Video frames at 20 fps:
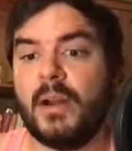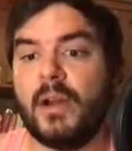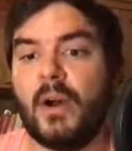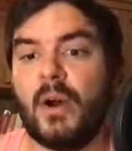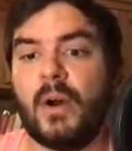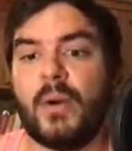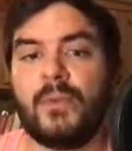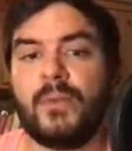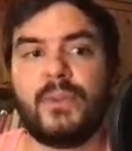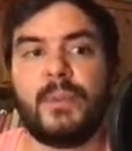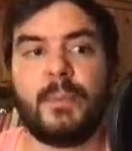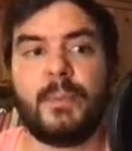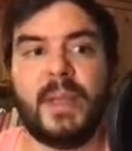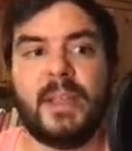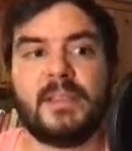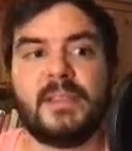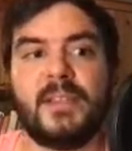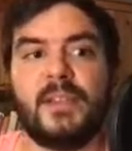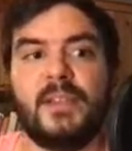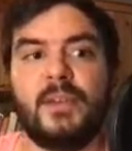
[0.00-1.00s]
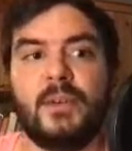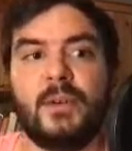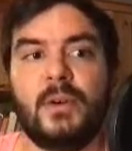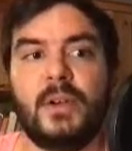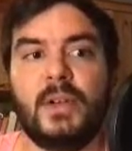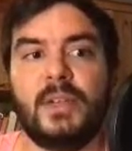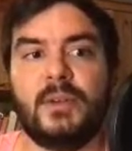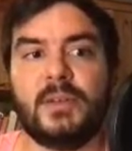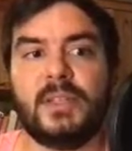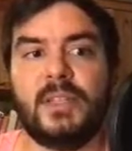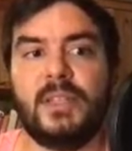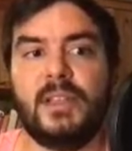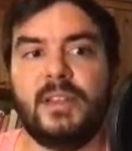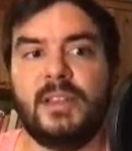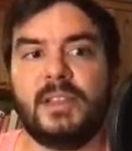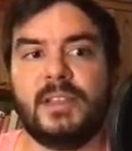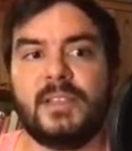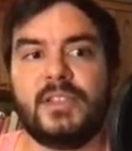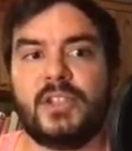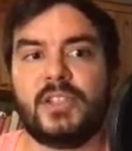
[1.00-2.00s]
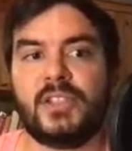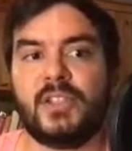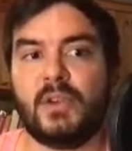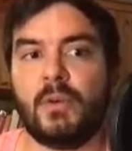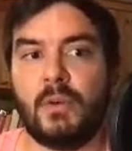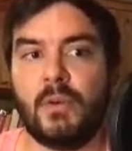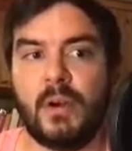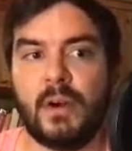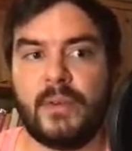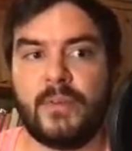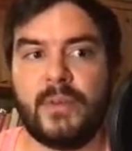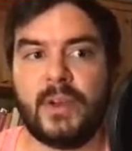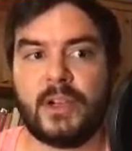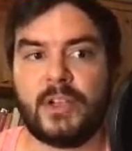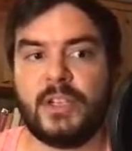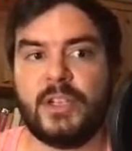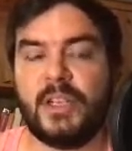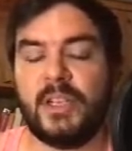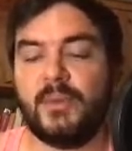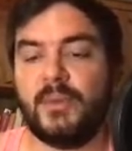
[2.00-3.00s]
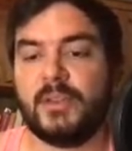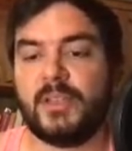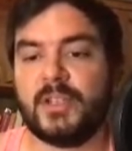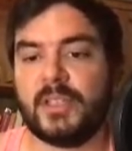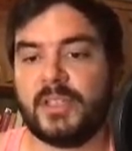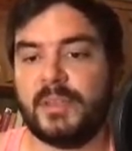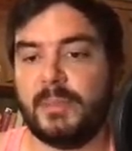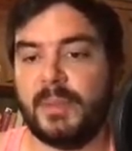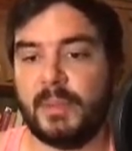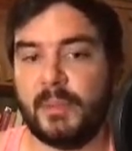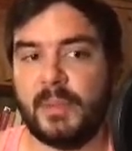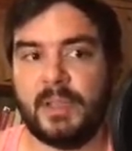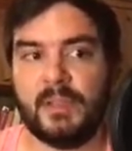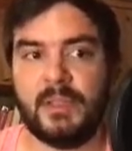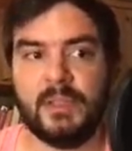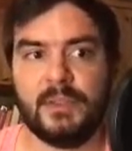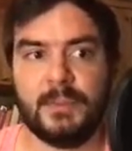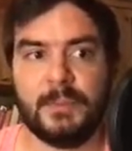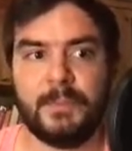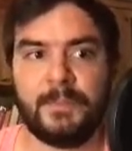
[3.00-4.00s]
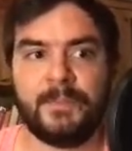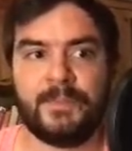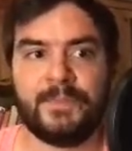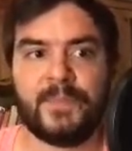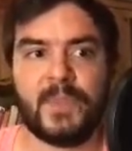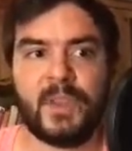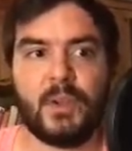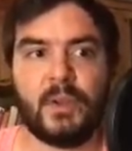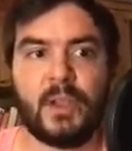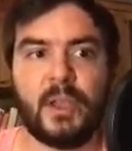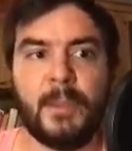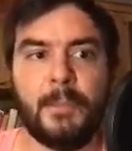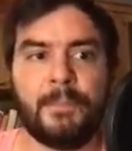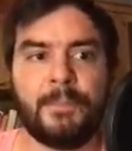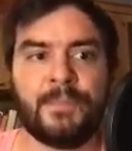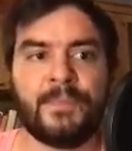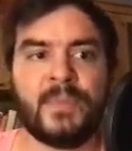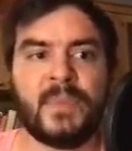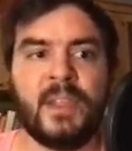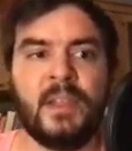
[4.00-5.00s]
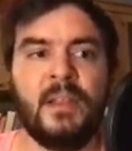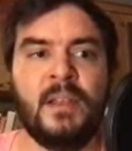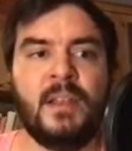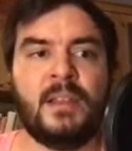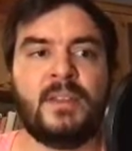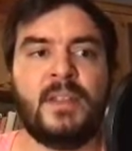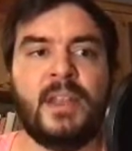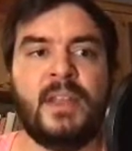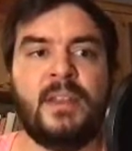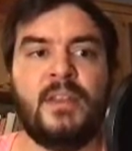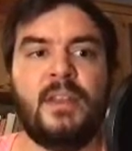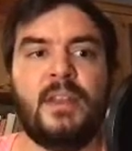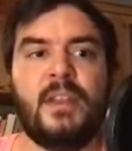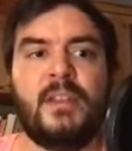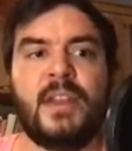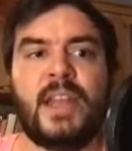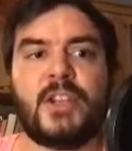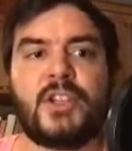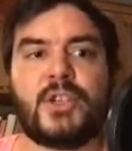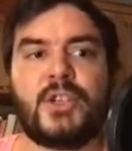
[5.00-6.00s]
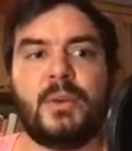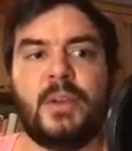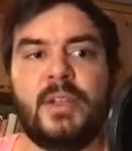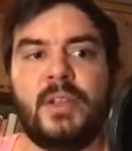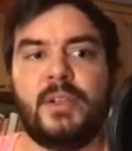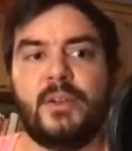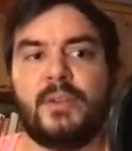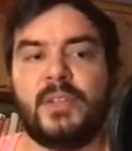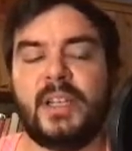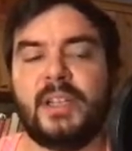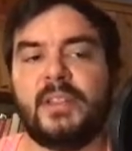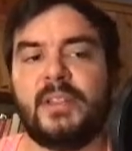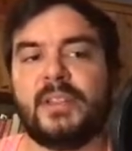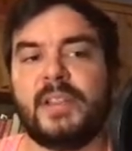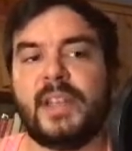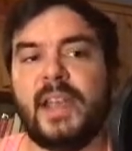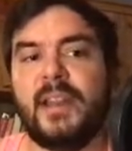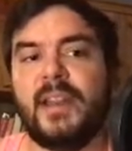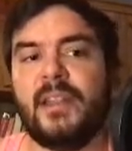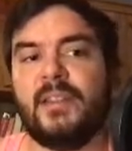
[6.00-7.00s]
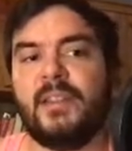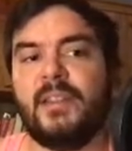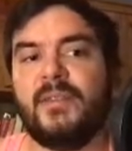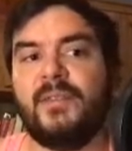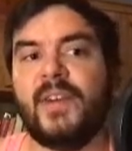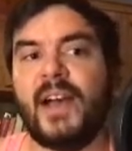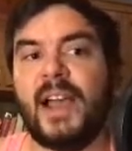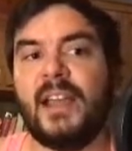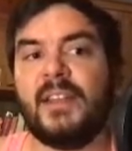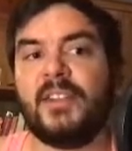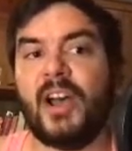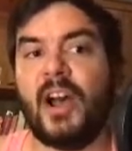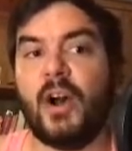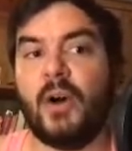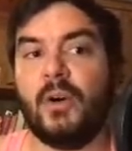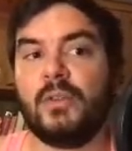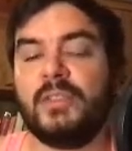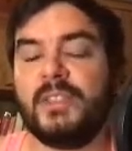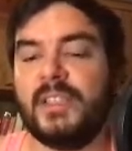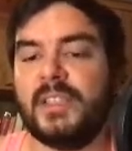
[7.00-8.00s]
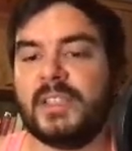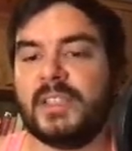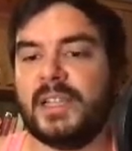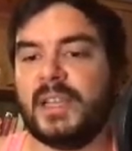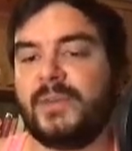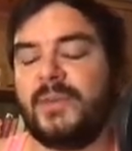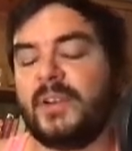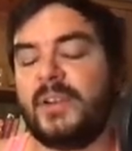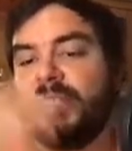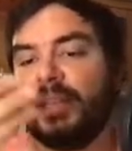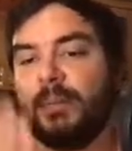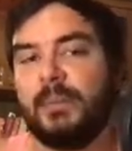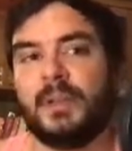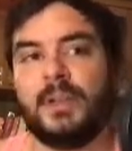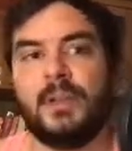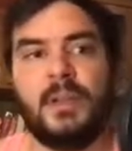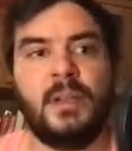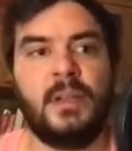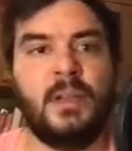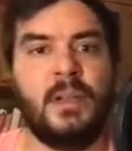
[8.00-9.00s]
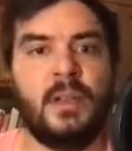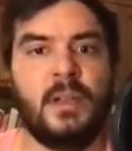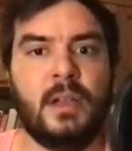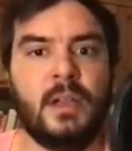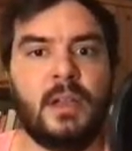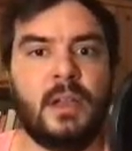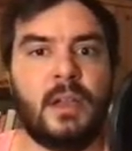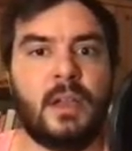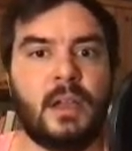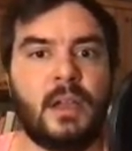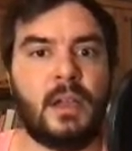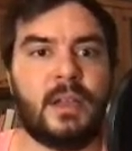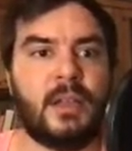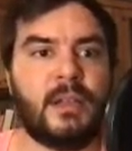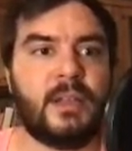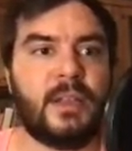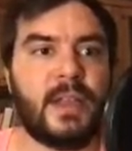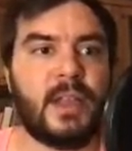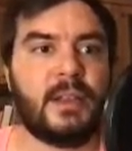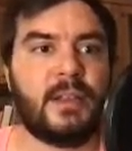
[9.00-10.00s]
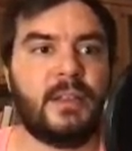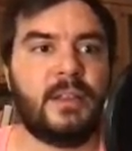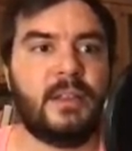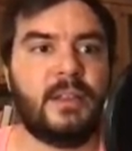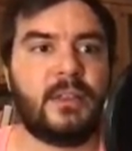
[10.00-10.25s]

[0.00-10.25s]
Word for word: of the base that you're interested in. This is just the ORD function that we just implemented. Okay. Then naturally you take this n and divide out this. Like for example, uh, in that in